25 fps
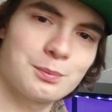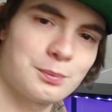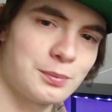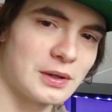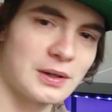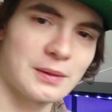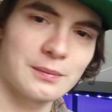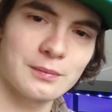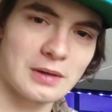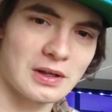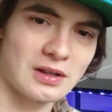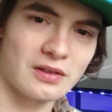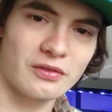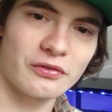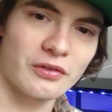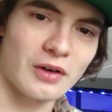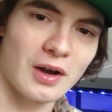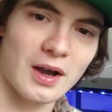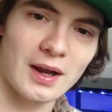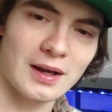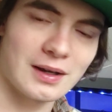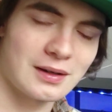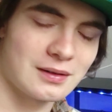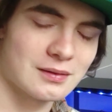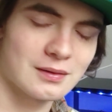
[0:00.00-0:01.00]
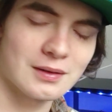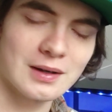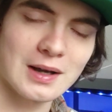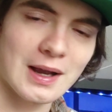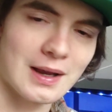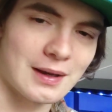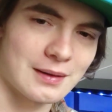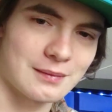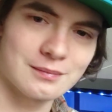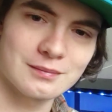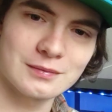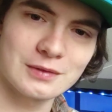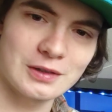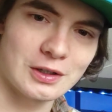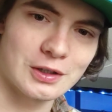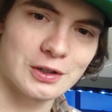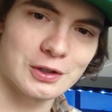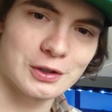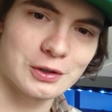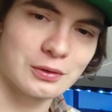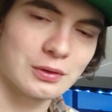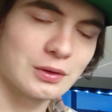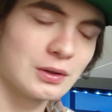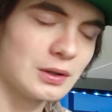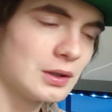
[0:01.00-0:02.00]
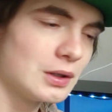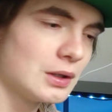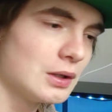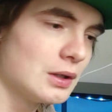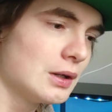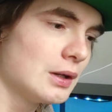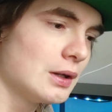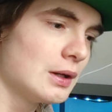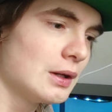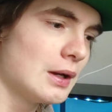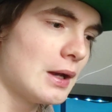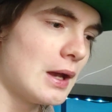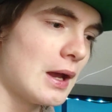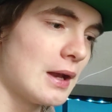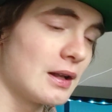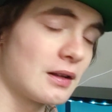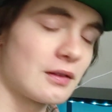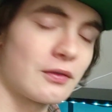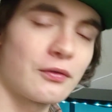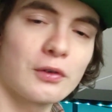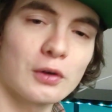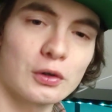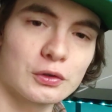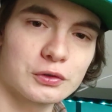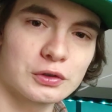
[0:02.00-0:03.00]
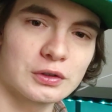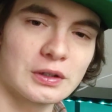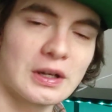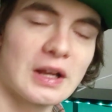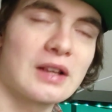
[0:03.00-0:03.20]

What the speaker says: but it's fine. And it's filtered.